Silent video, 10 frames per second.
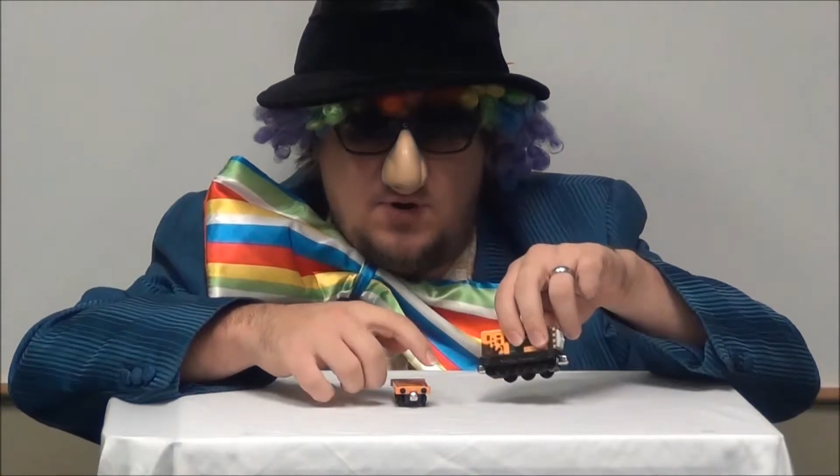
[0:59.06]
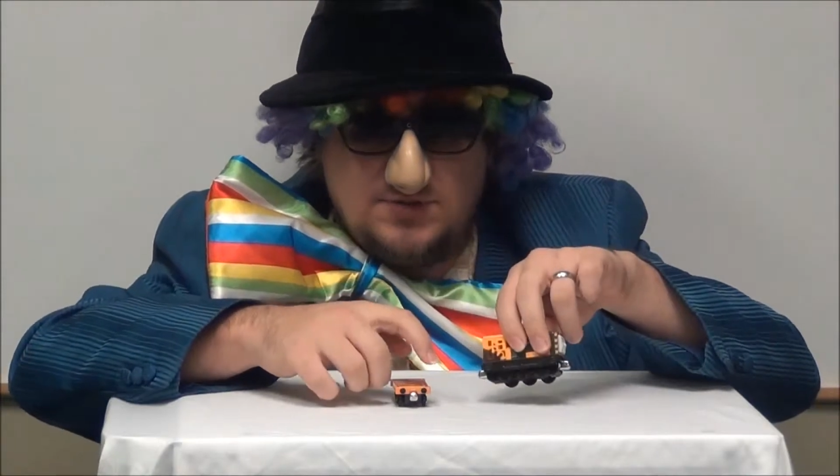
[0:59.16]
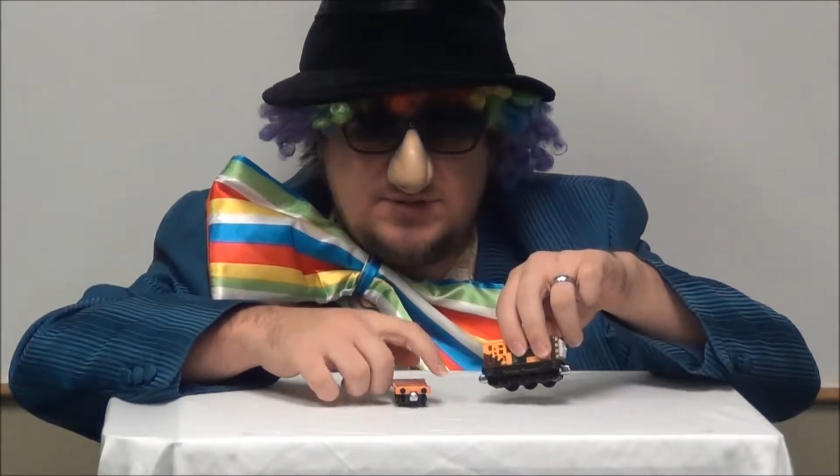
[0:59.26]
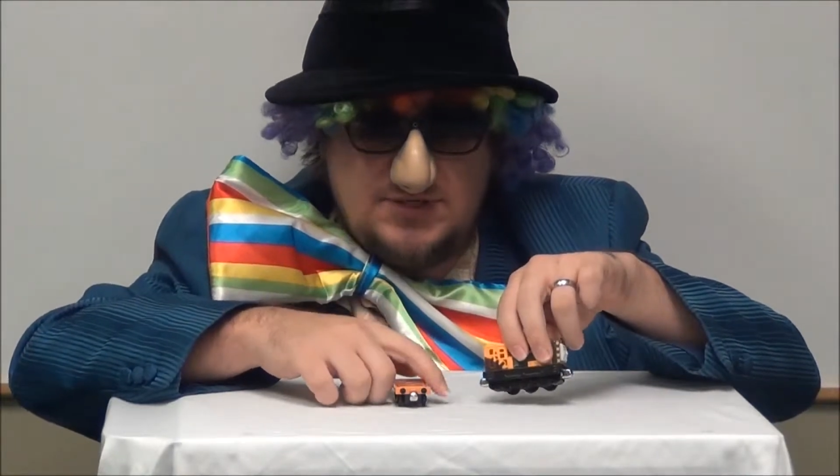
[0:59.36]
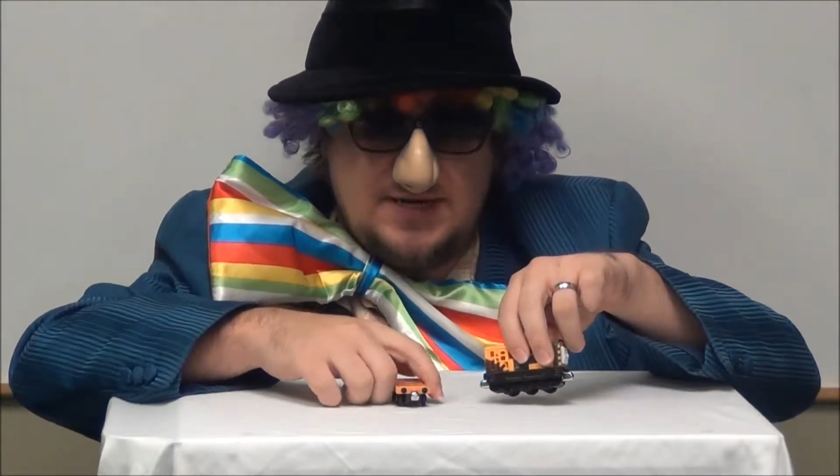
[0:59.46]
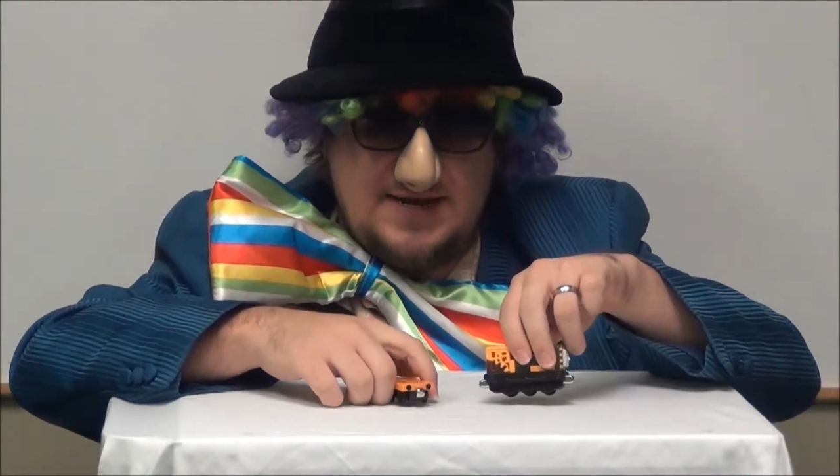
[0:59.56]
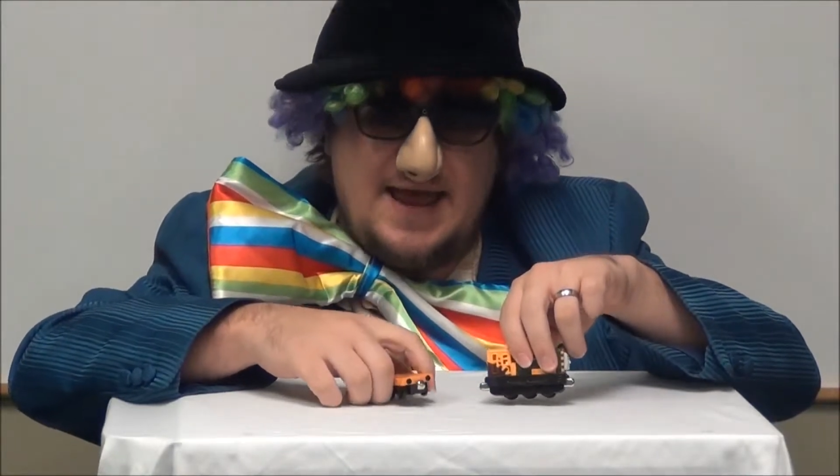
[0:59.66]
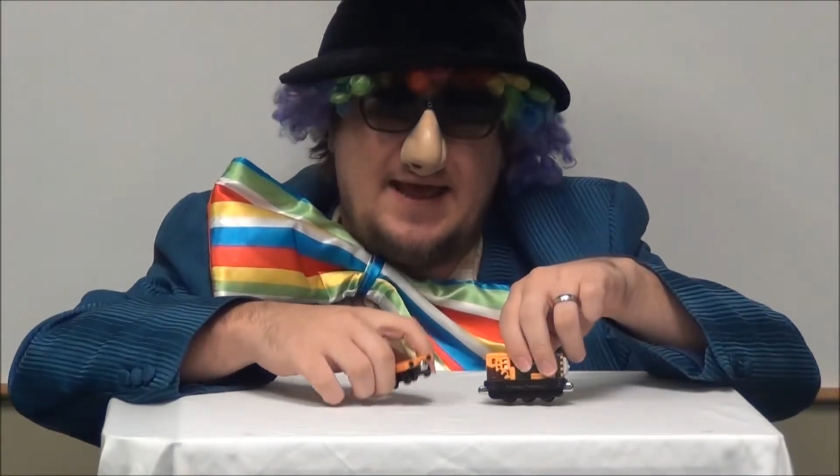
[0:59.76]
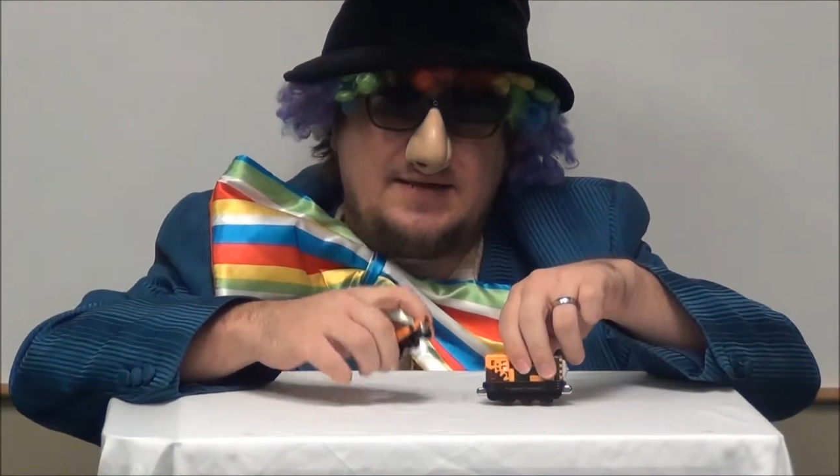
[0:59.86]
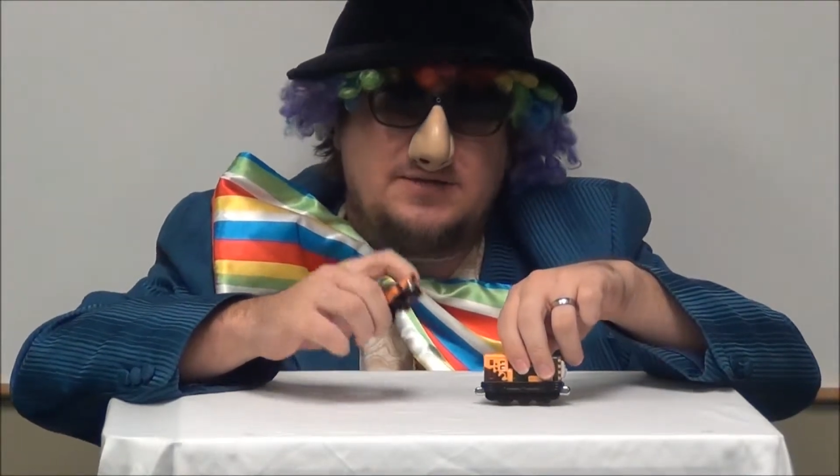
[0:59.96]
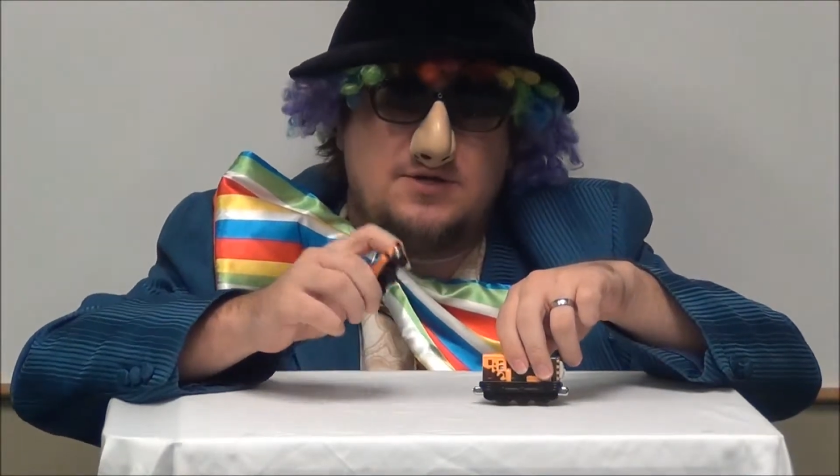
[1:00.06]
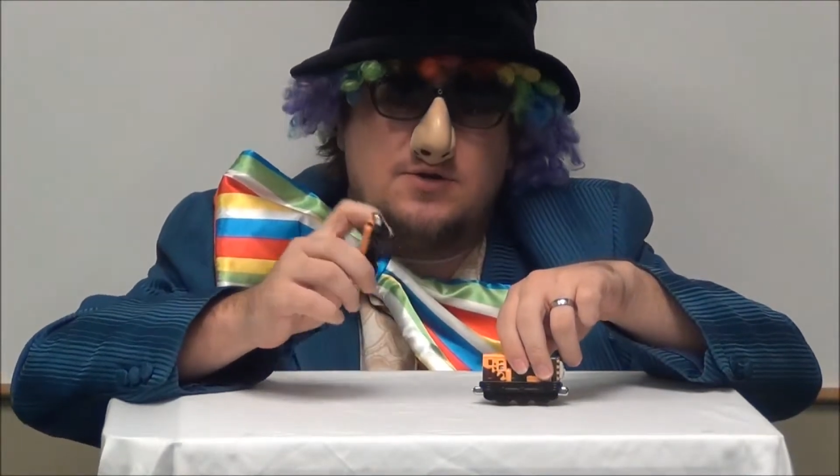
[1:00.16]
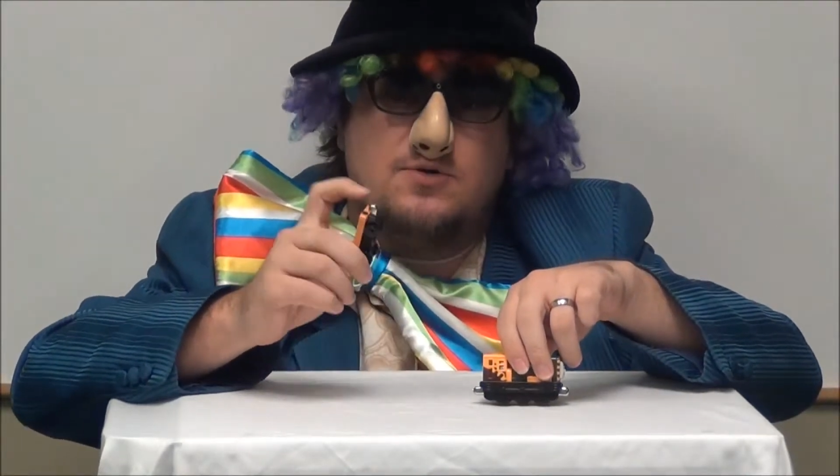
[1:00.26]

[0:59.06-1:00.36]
wants to connect